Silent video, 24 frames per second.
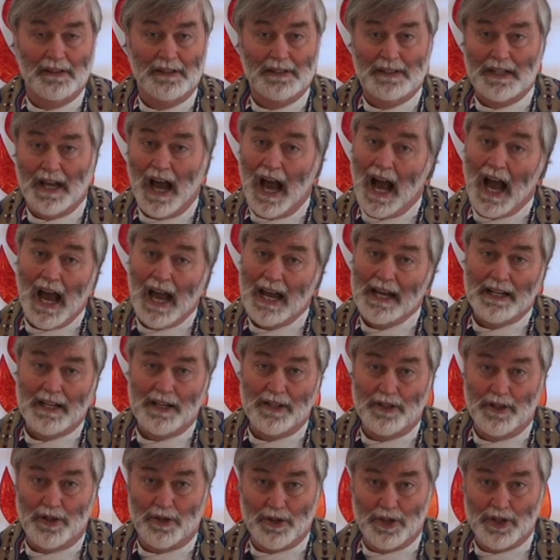to hide
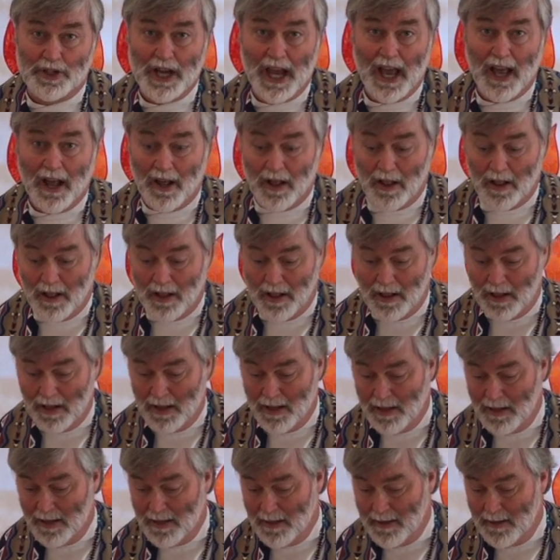in your shell.
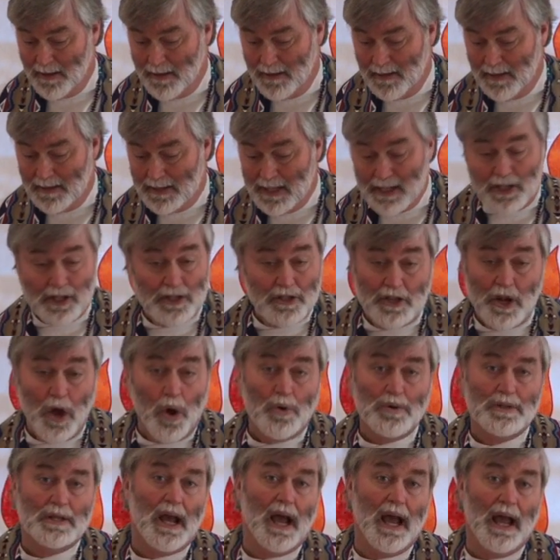This is
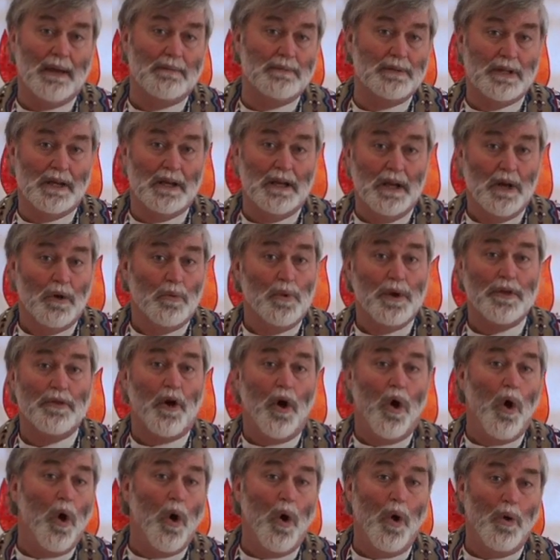no time to
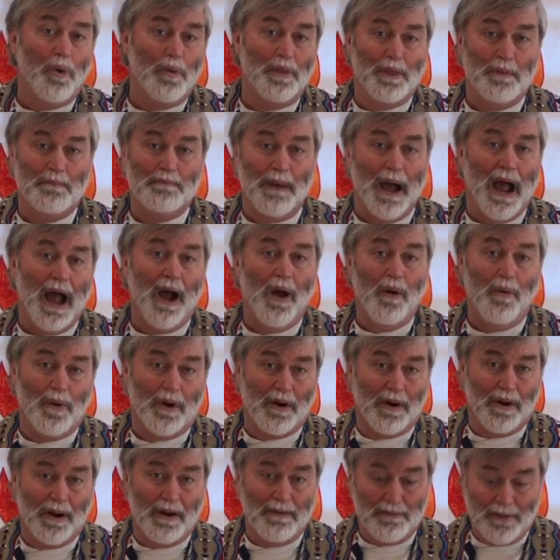withhold the
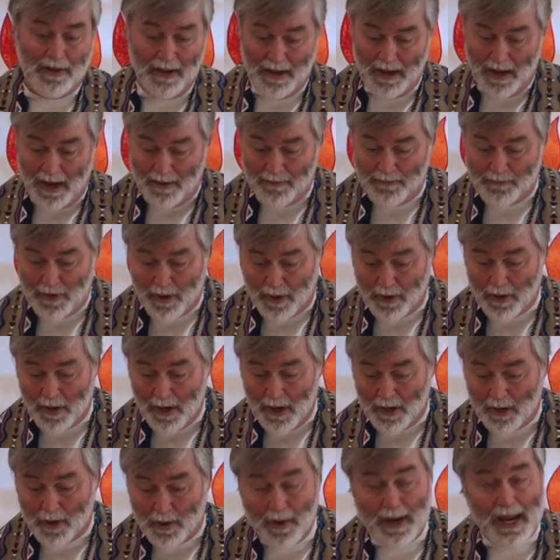power of your
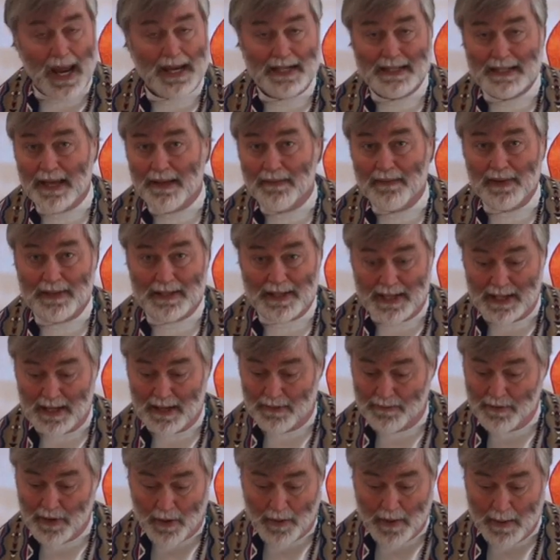creativity,
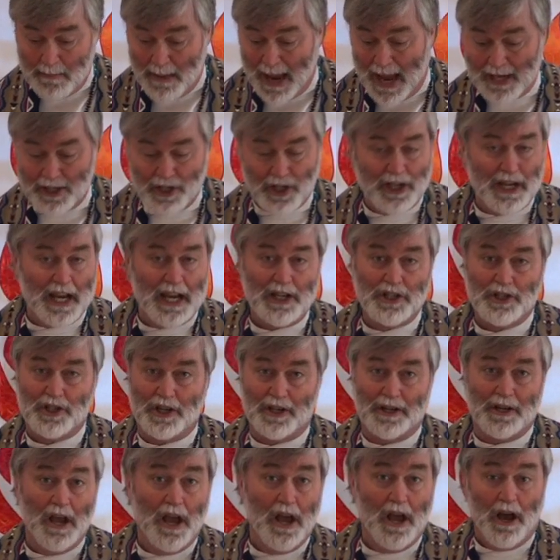of your
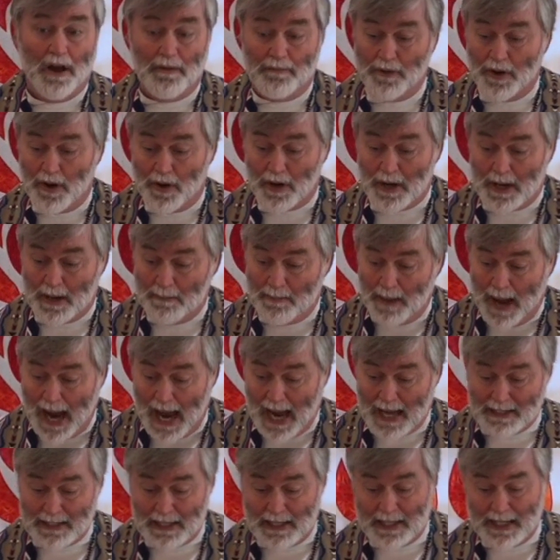imagination, of your
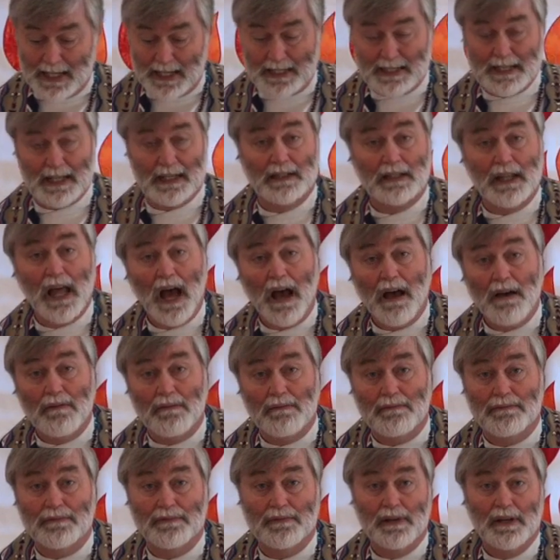capacity to
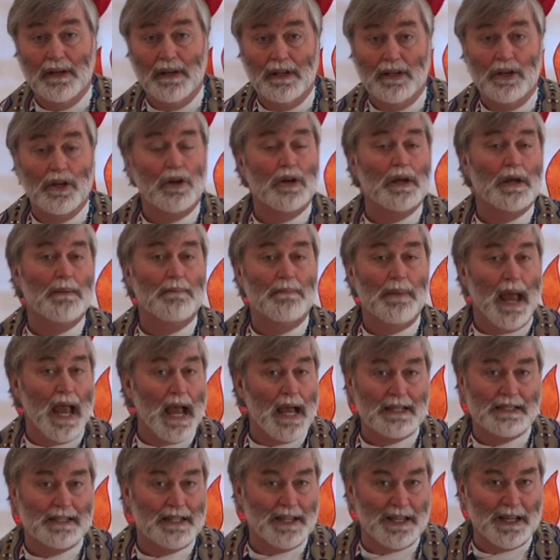love, your
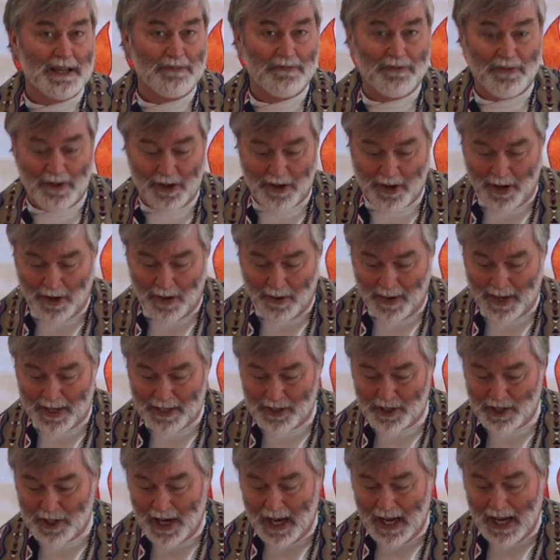capacity for
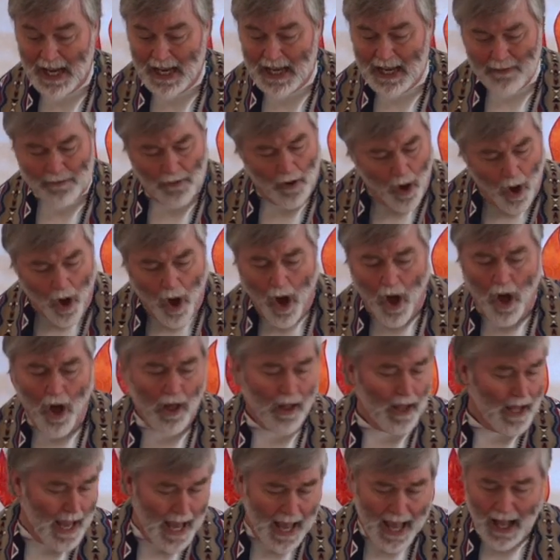courage. If
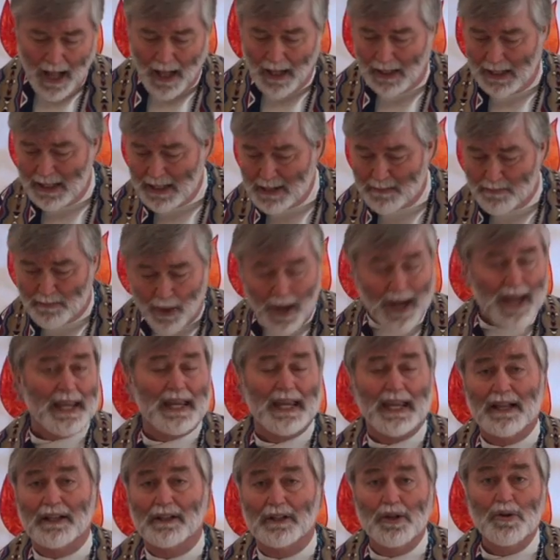all hell is
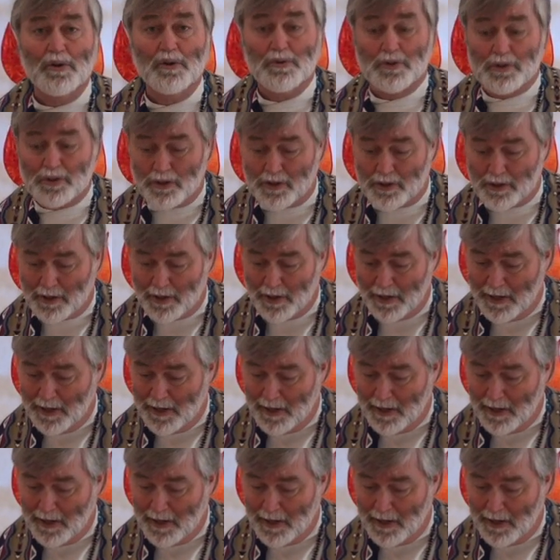breaking loose,